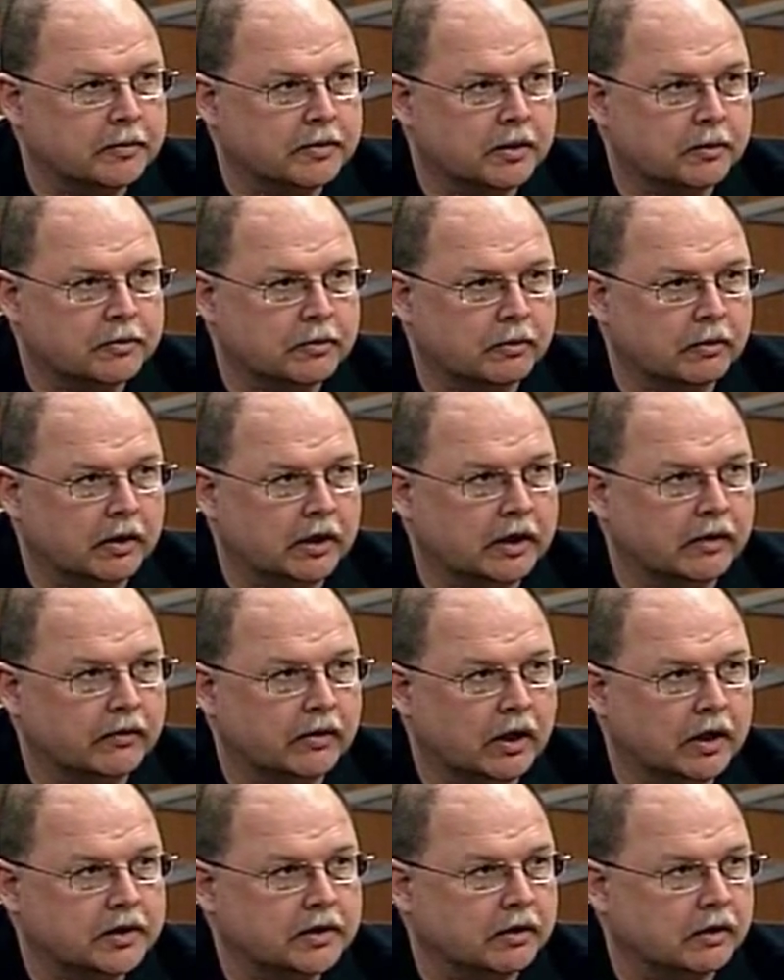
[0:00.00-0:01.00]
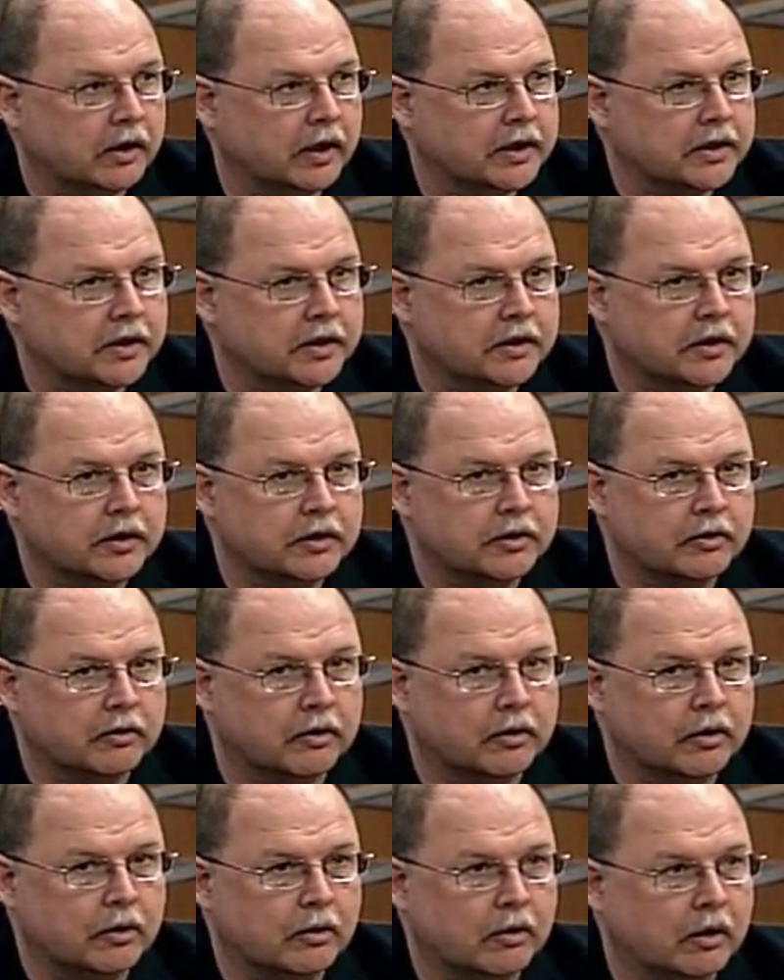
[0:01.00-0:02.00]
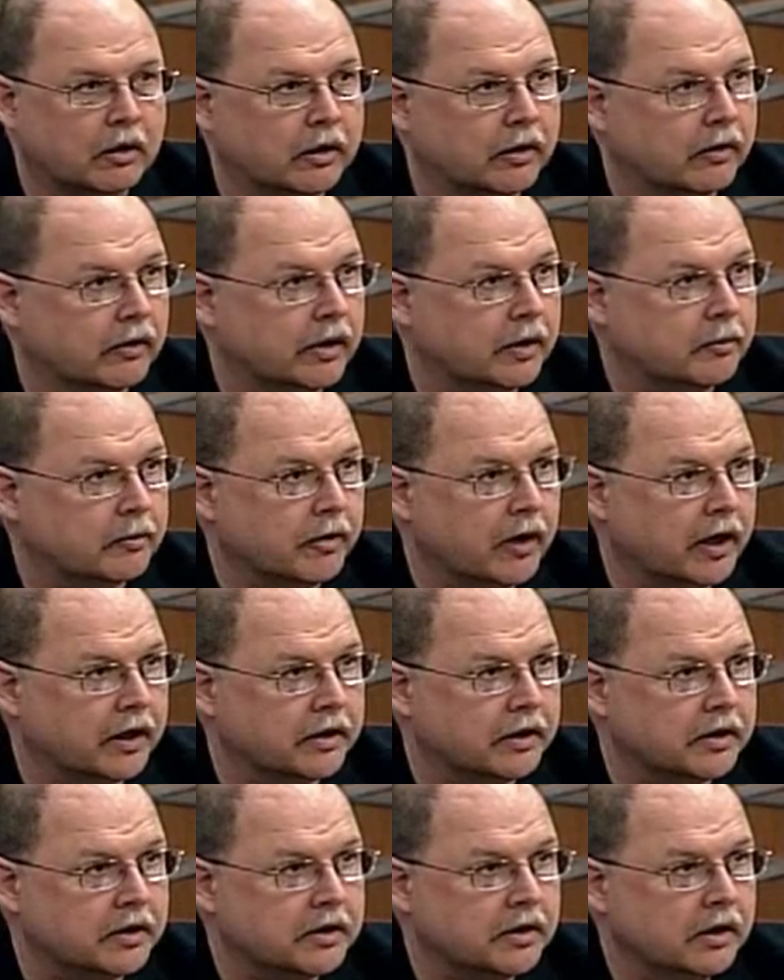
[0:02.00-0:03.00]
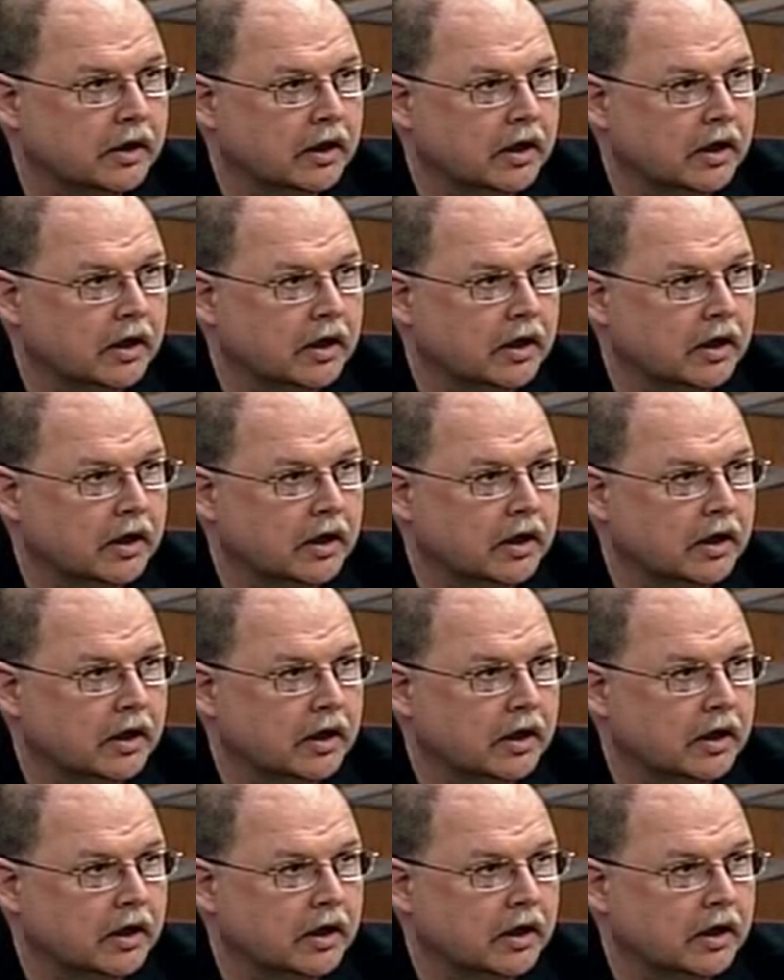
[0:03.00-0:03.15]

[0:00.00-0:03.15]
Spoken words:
subsequently have lost their licenses and are no longer in practice.